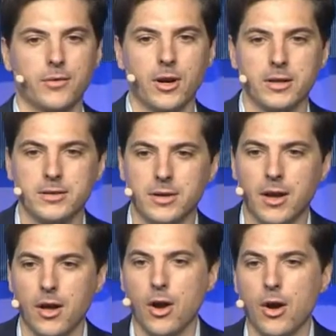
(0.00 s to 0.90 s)
for us.
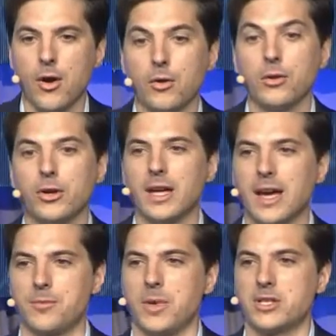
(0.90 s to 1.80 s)
Looking
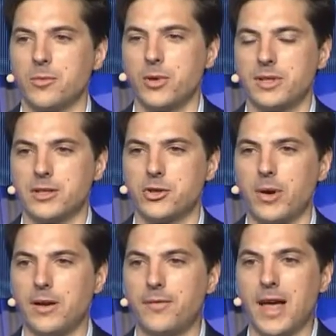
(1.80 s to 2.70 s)
at mission
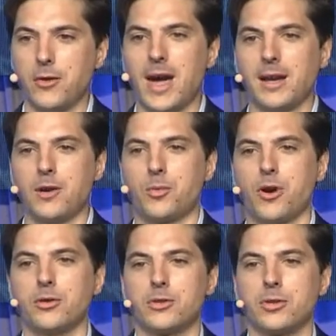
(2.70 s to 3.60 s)
potential in a value-added
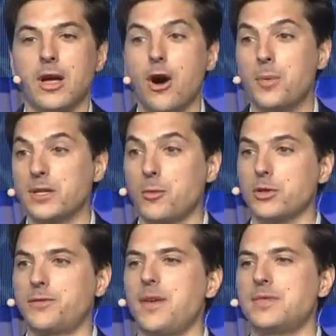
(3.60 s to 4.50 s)
approach opened
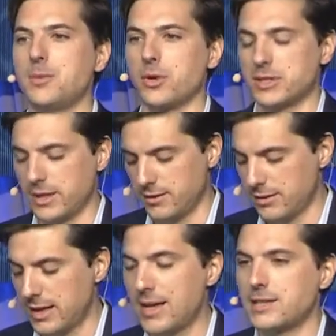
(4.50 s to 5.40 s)
almost 50%,
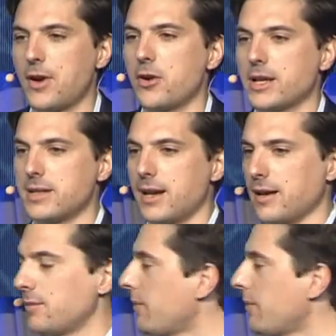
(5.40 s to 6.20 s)
and that's very exciting.